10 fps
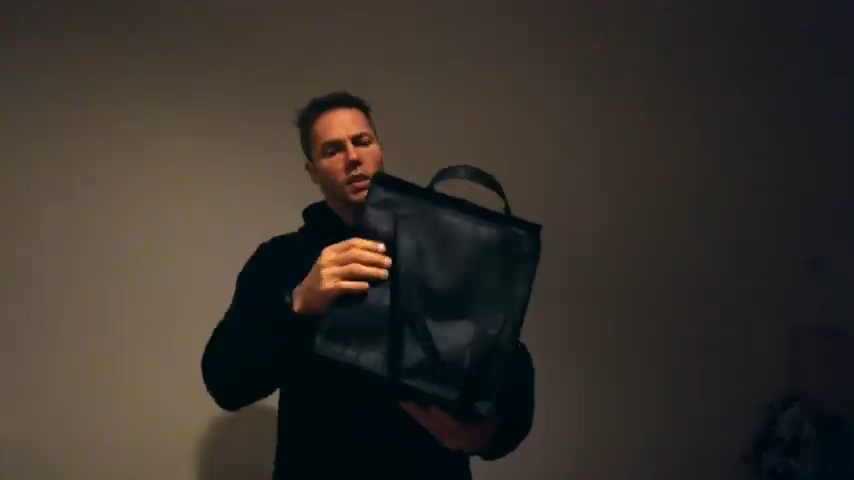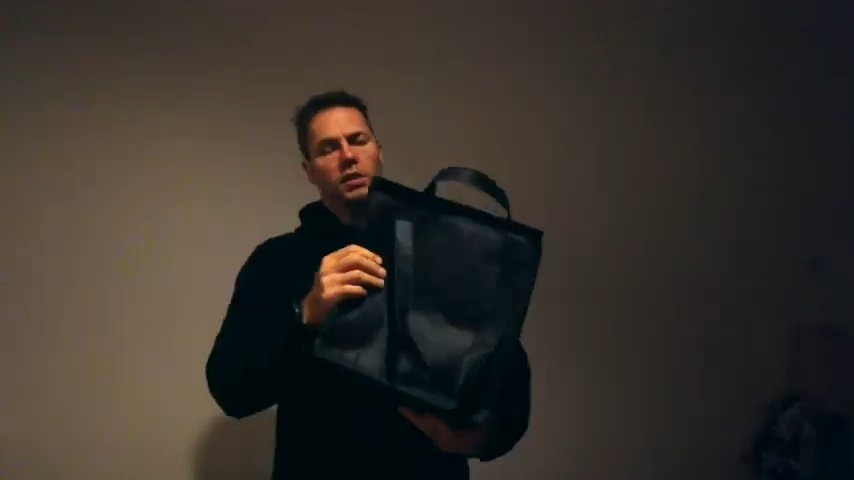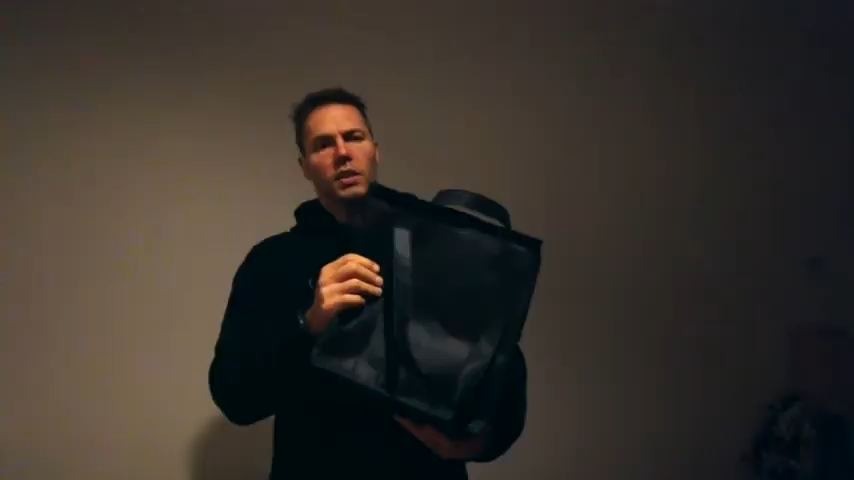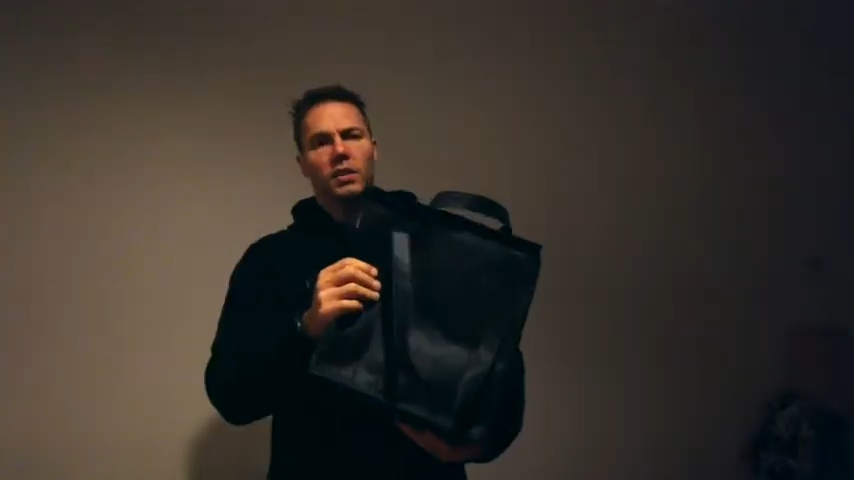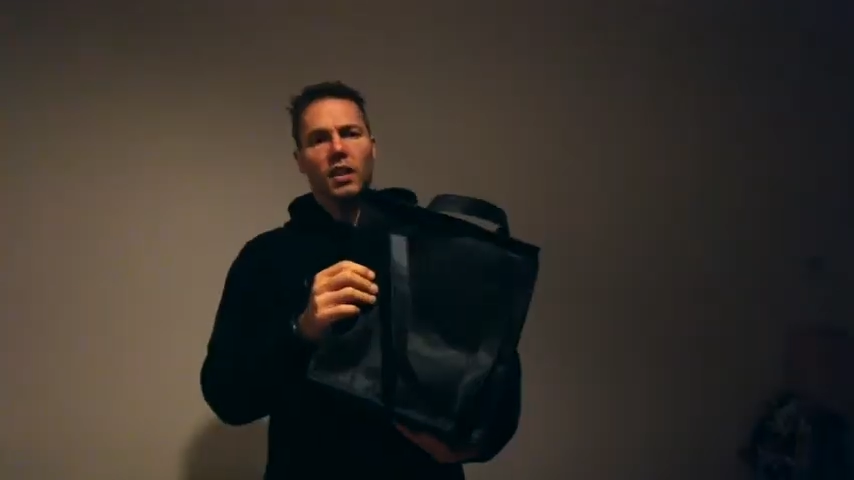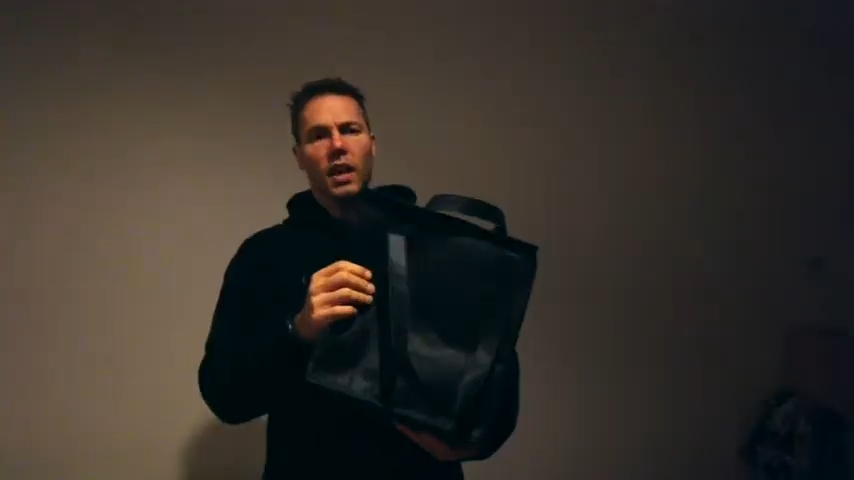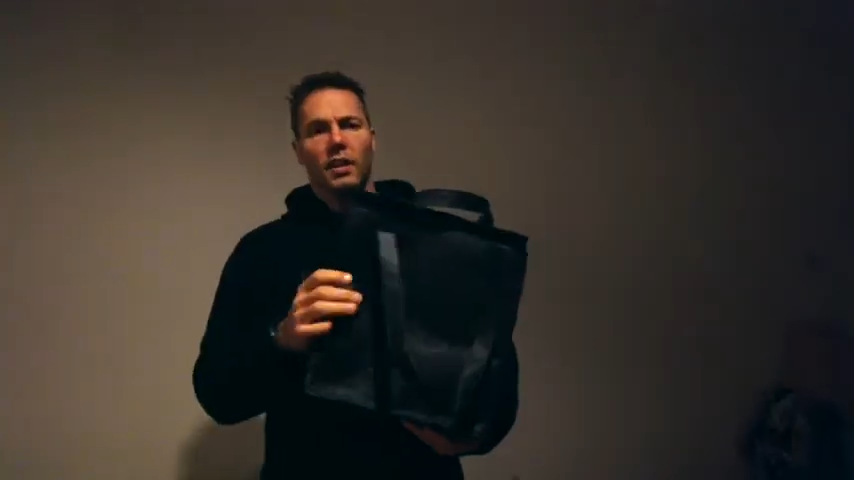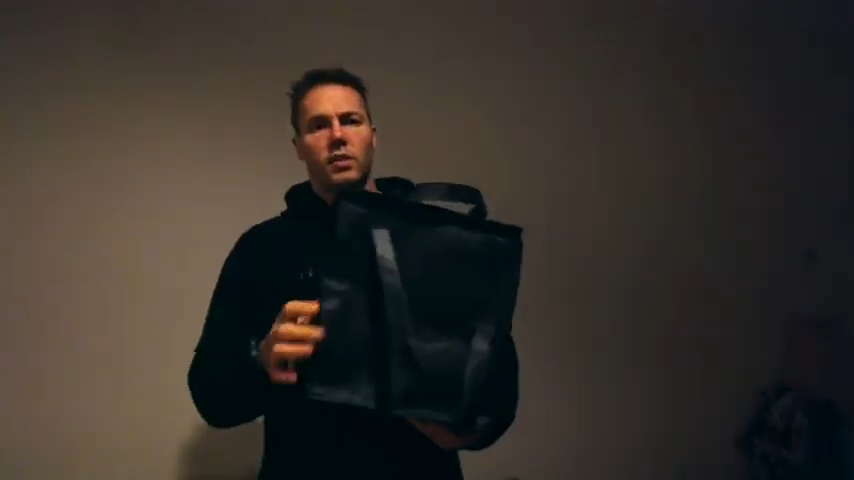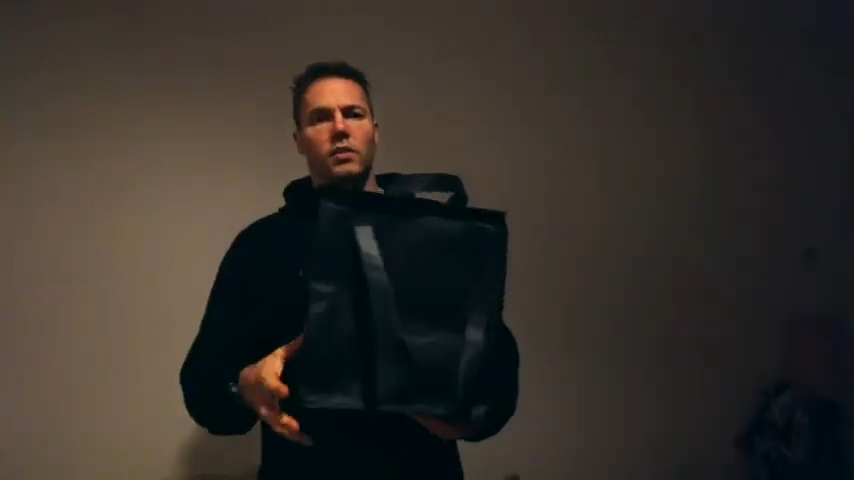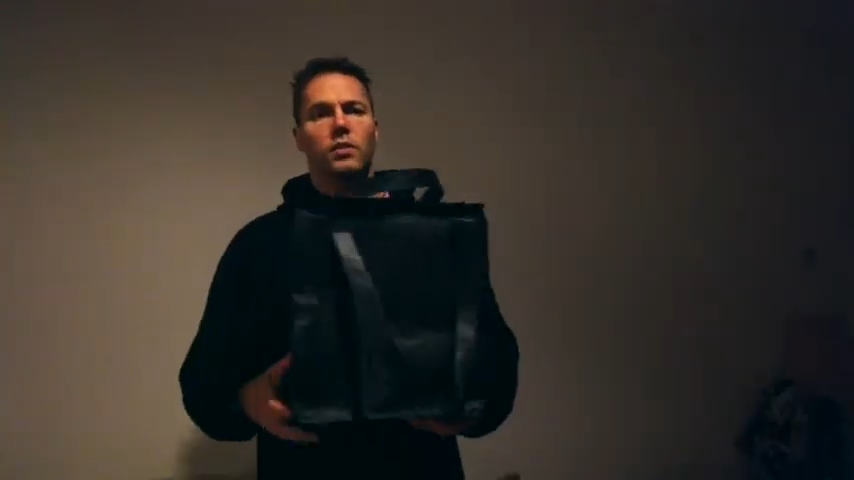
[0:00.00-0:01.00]
It's
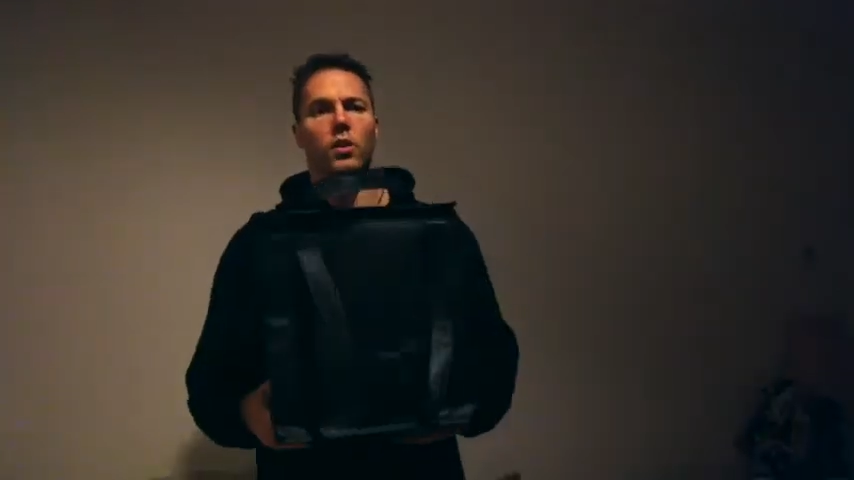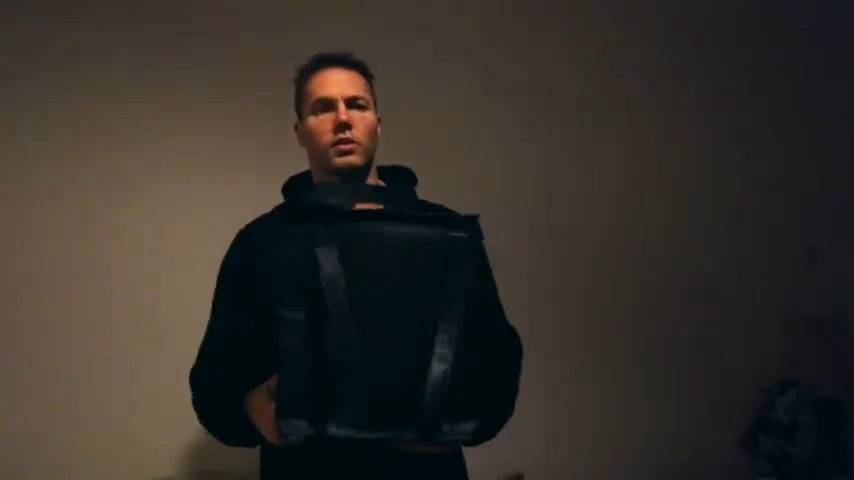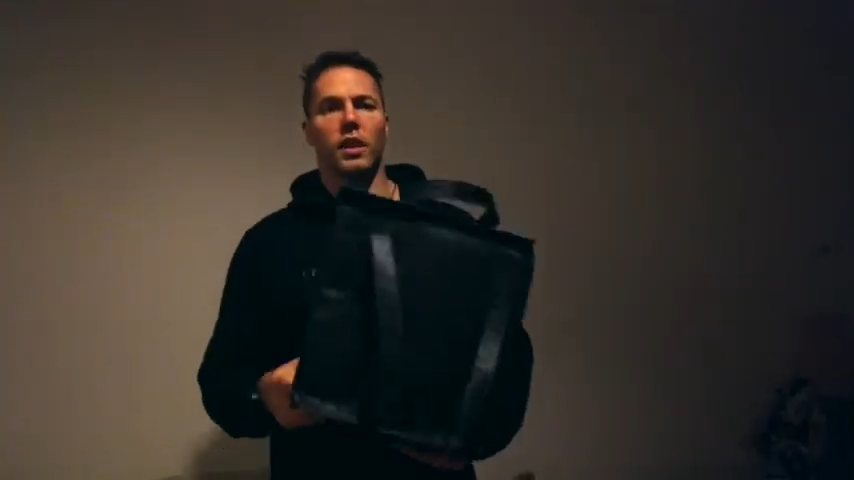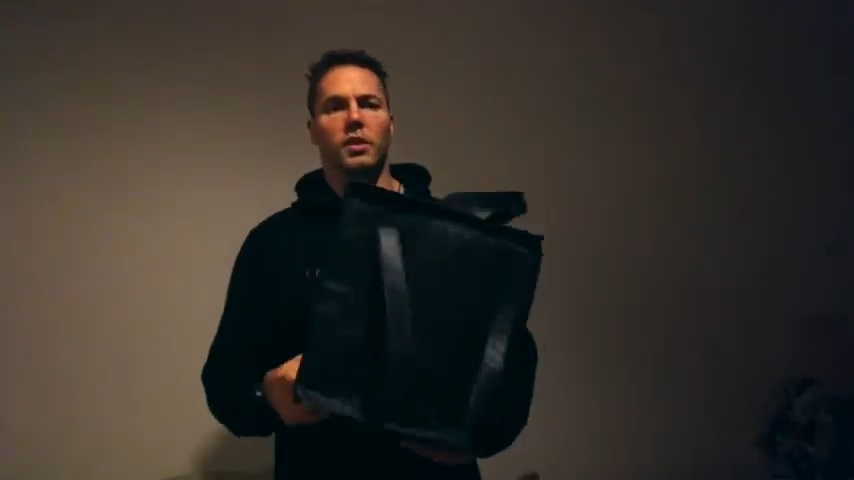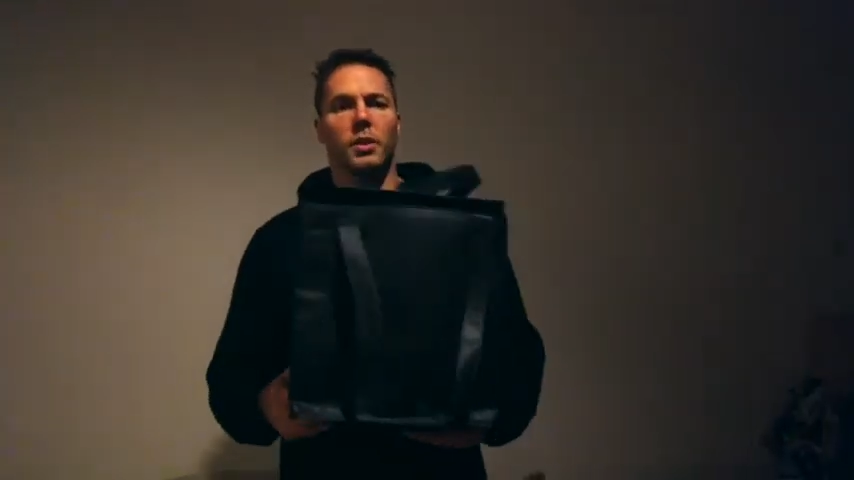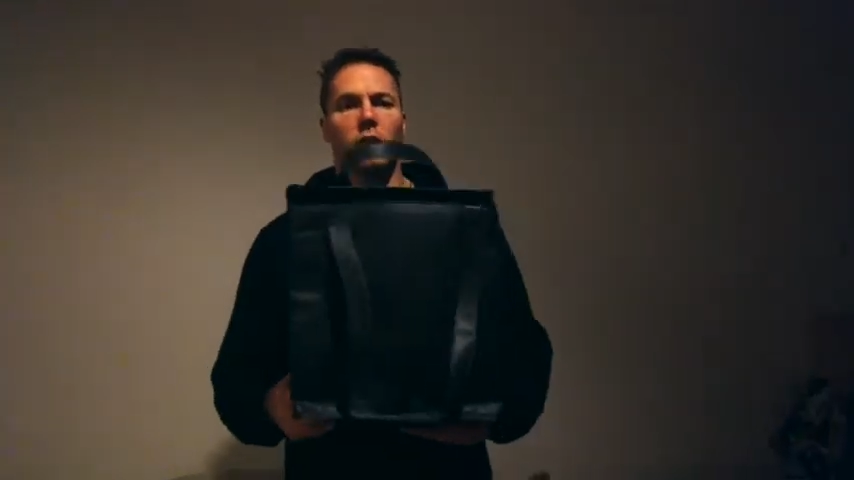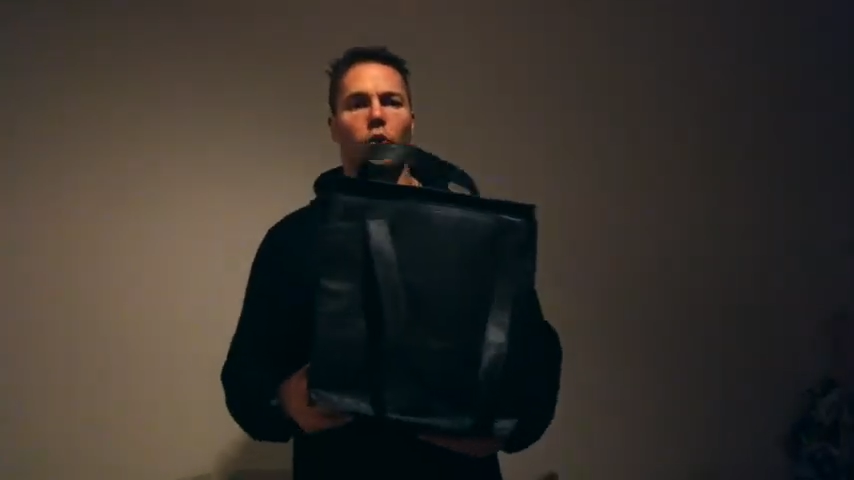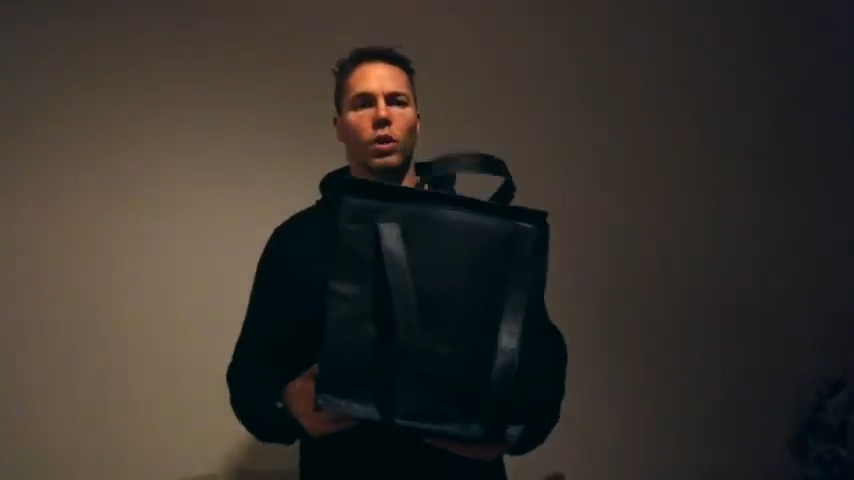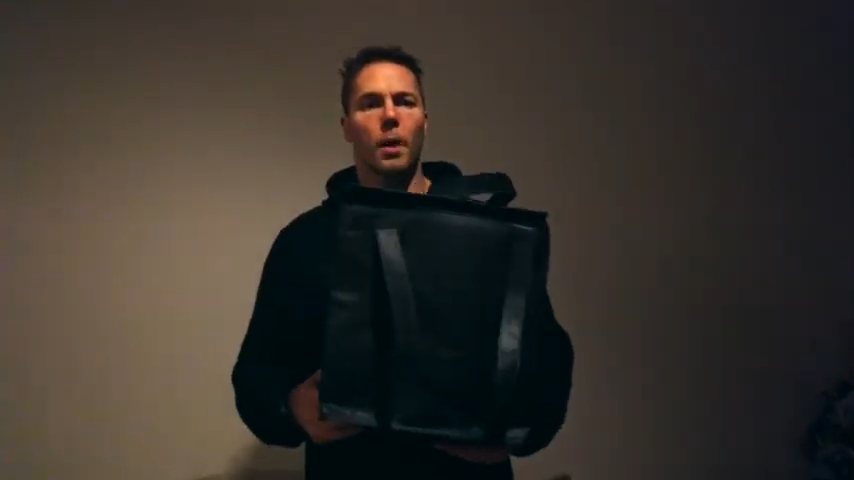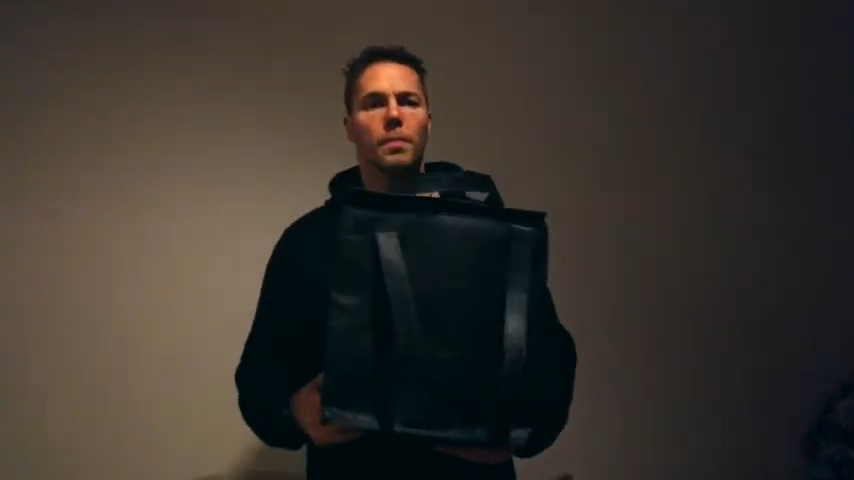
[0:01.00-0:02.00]
insulated, so it stays a bit
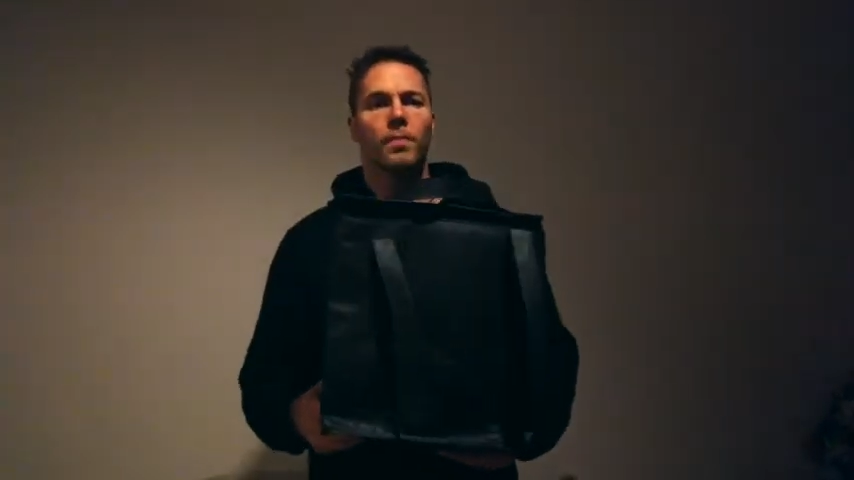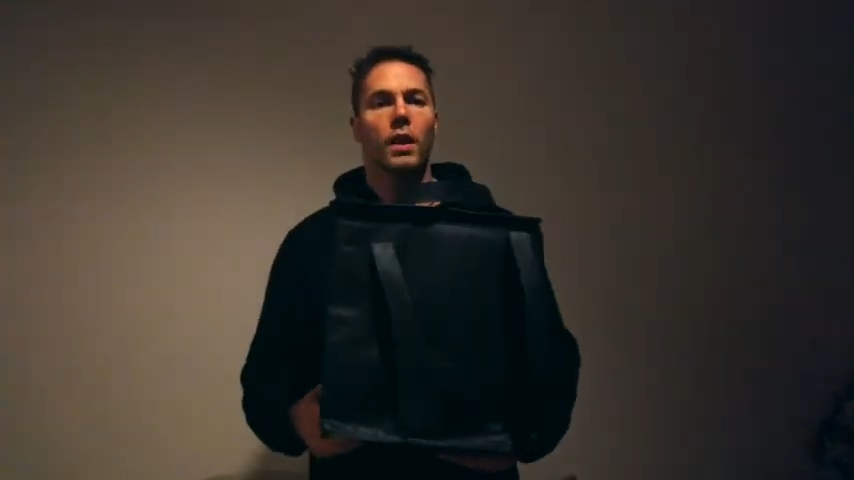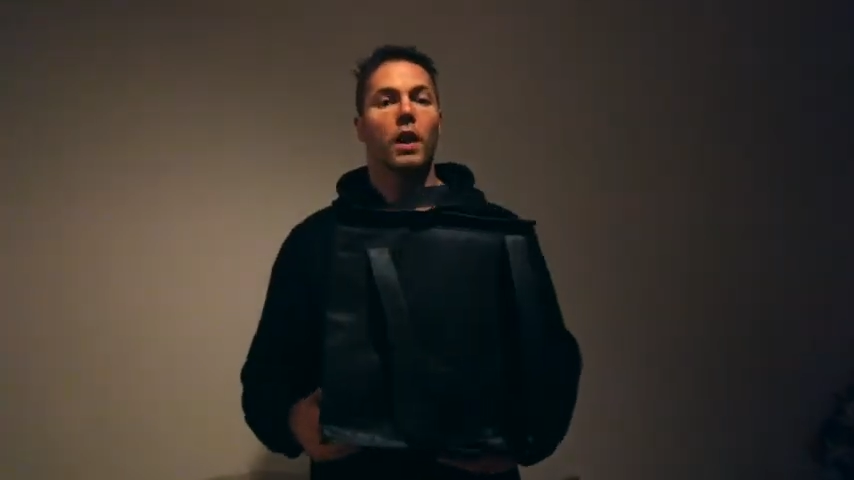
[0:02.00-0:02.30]
cooler.